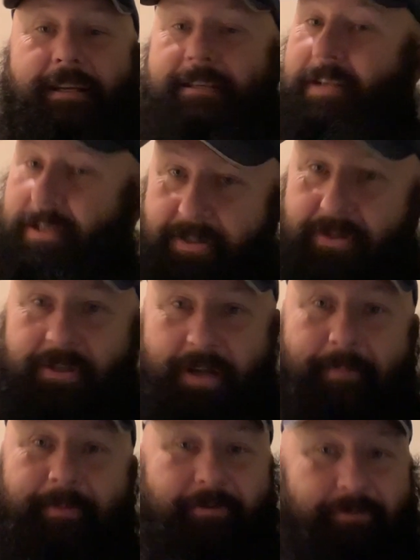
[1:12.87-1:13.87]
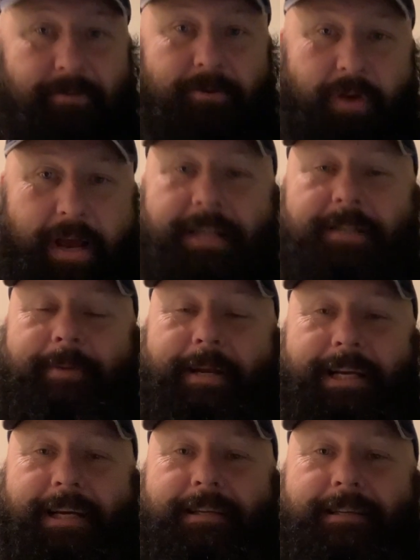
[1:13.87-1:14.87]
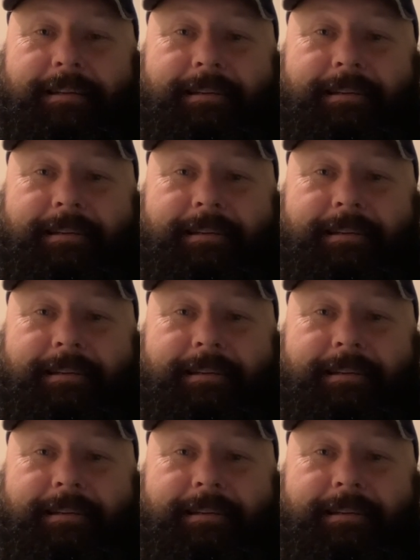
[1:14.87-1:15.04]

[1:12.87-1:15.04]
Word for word: It doesn't stop you from transmitting it.